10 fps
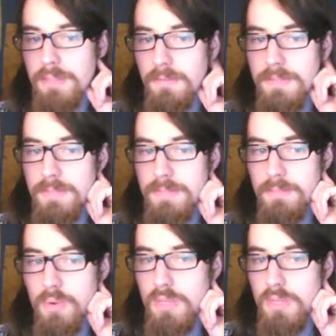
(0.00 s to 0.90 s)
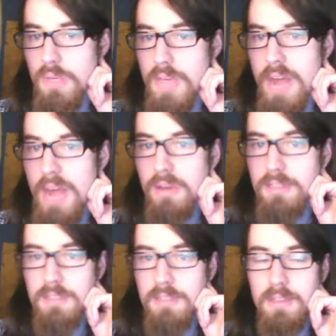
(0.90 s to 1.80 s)
some more new
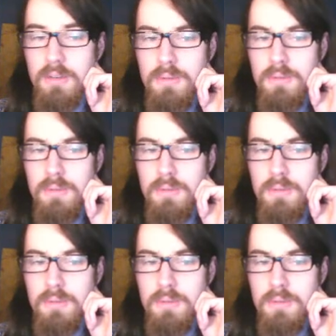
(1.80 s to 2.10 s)
characters, though.